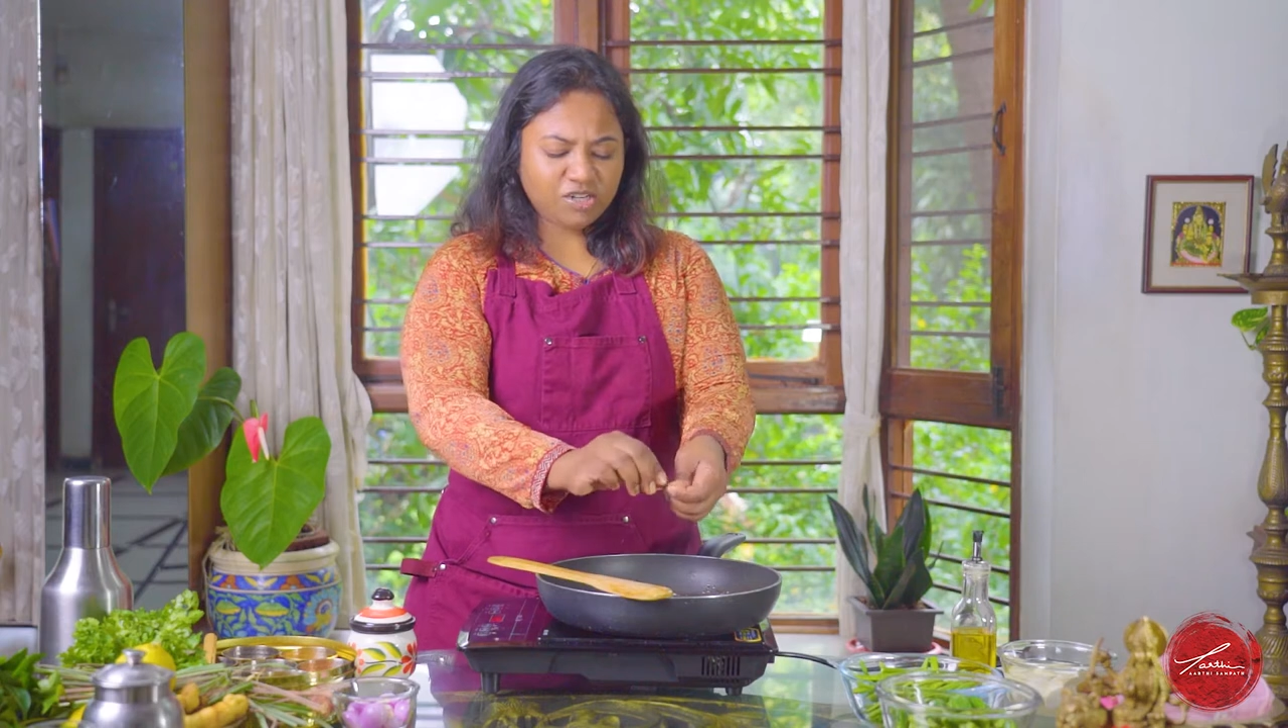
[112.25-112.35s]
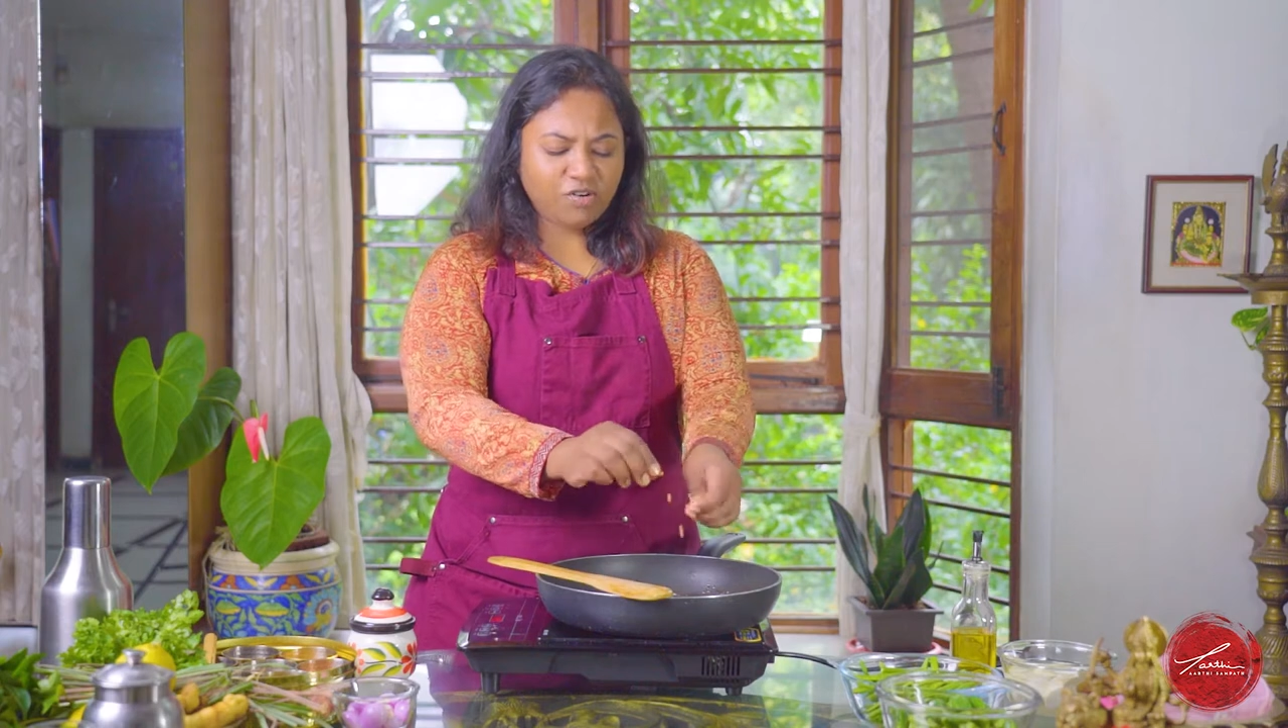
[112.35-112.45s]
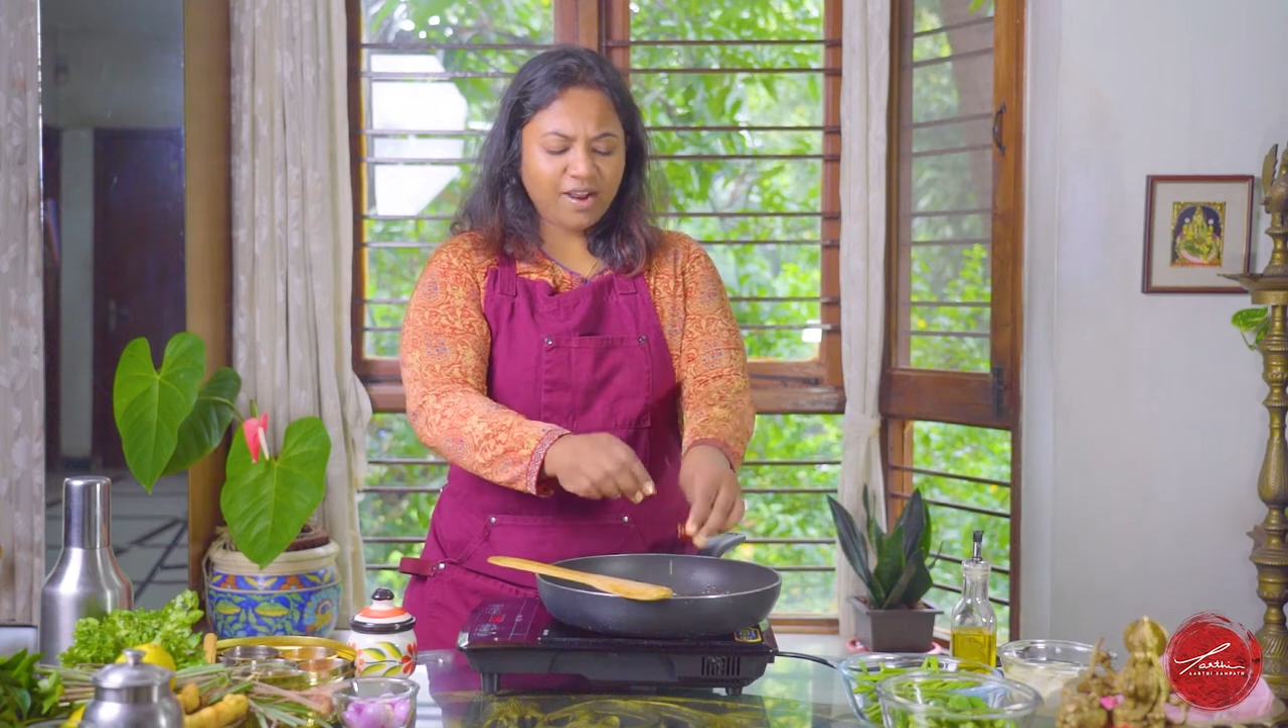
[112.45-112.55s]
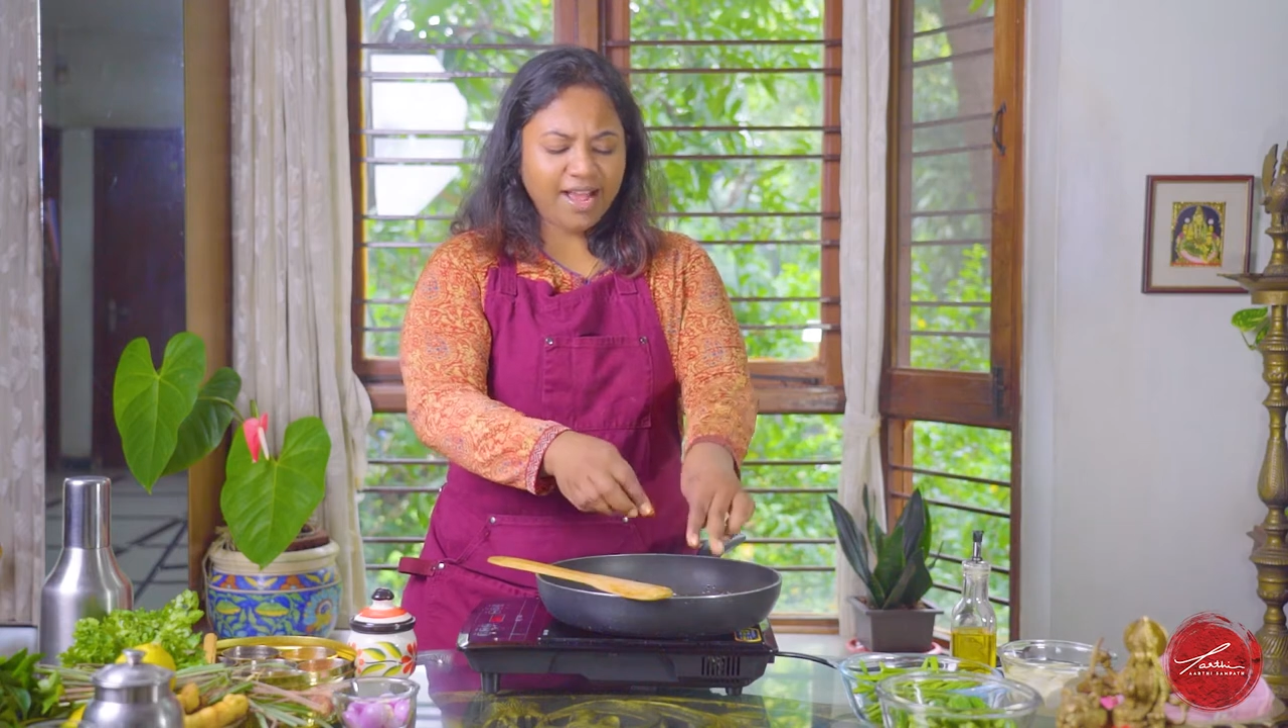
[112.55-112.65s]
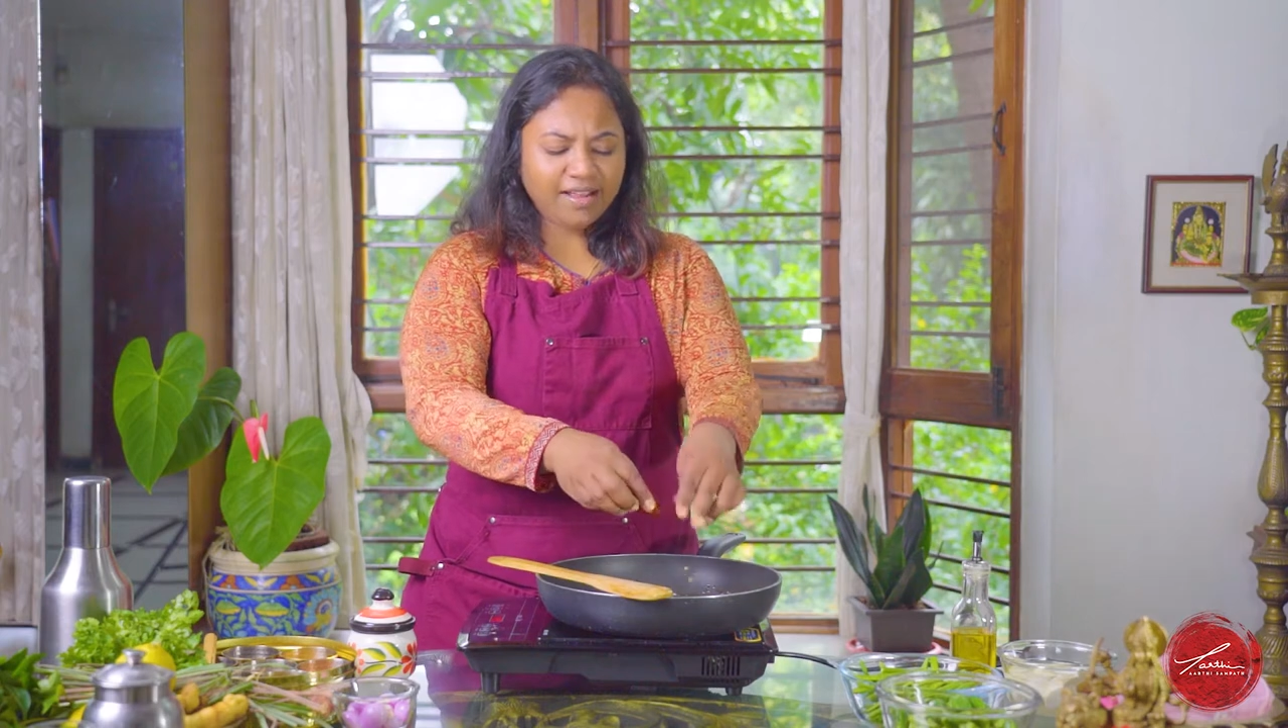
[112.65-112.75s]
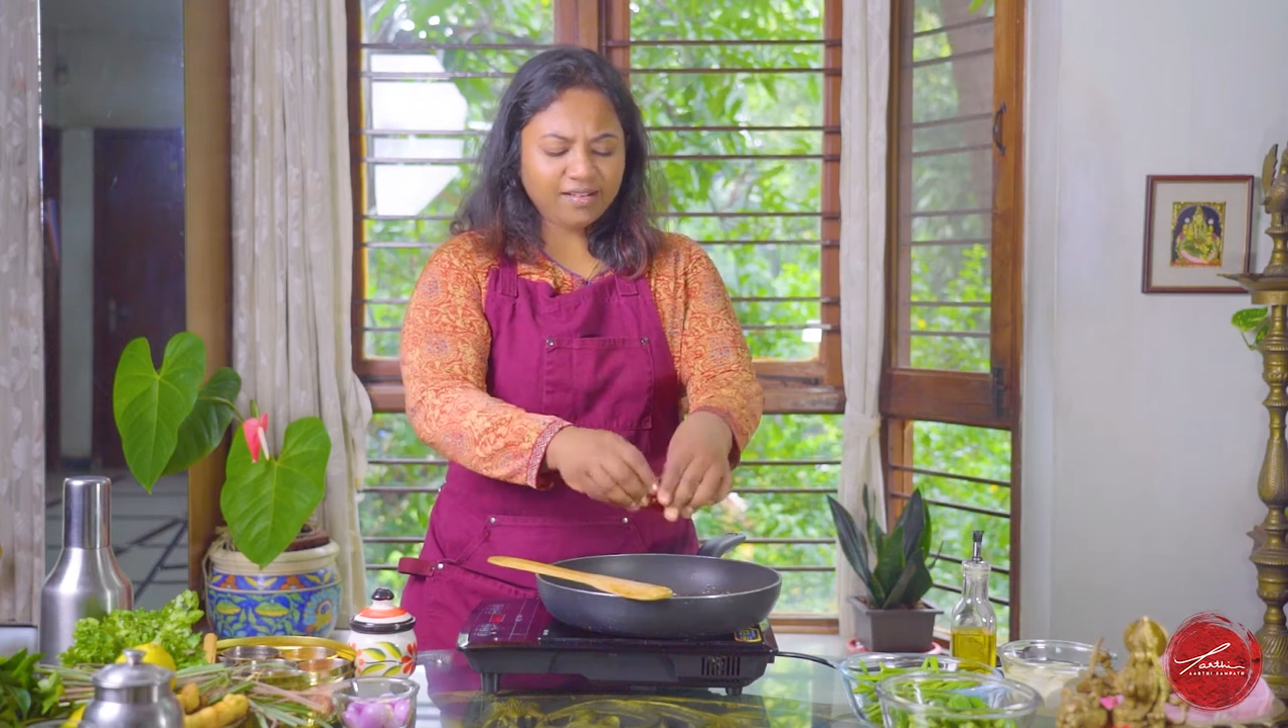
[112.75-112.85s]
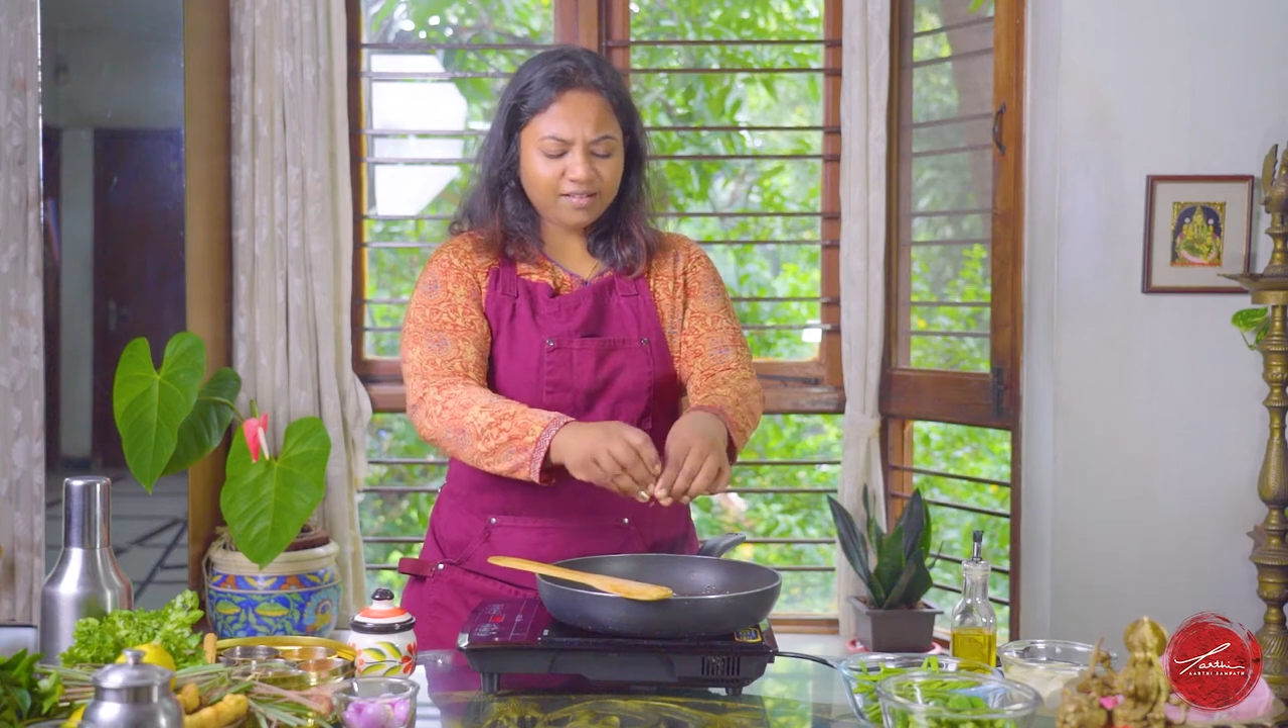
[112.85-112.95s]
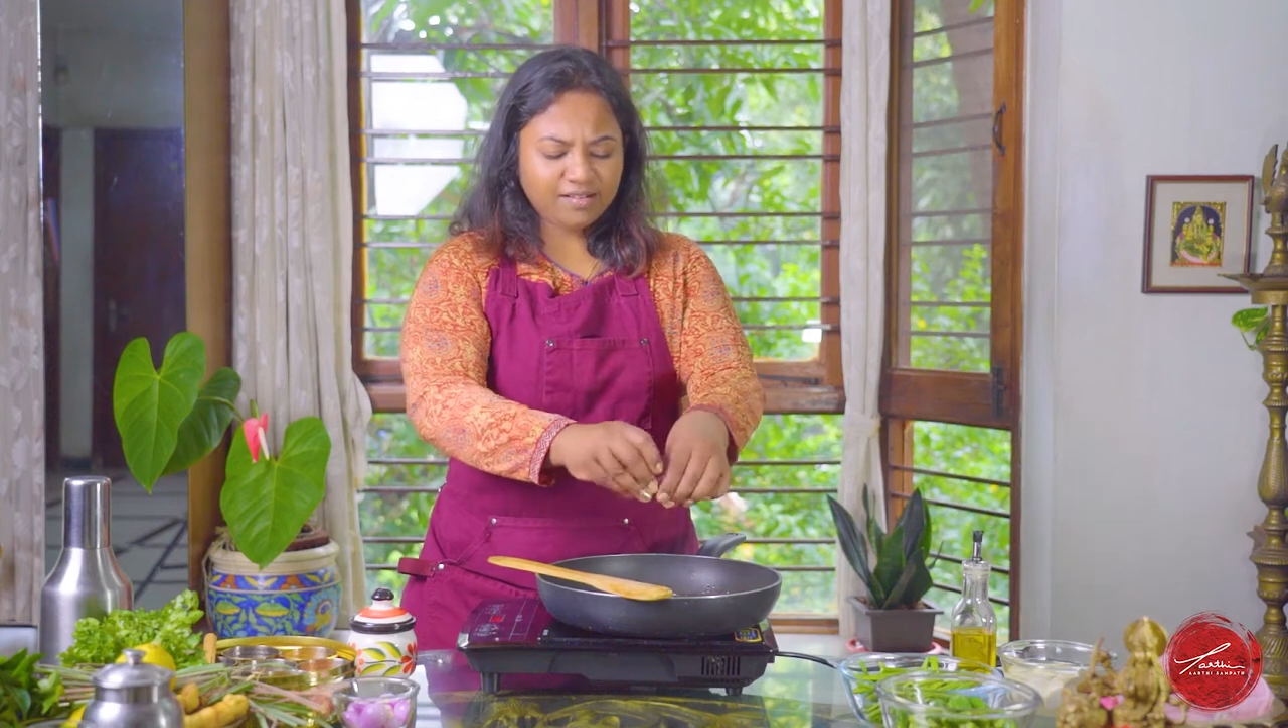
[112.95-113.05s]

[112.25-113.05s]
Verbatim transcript: crack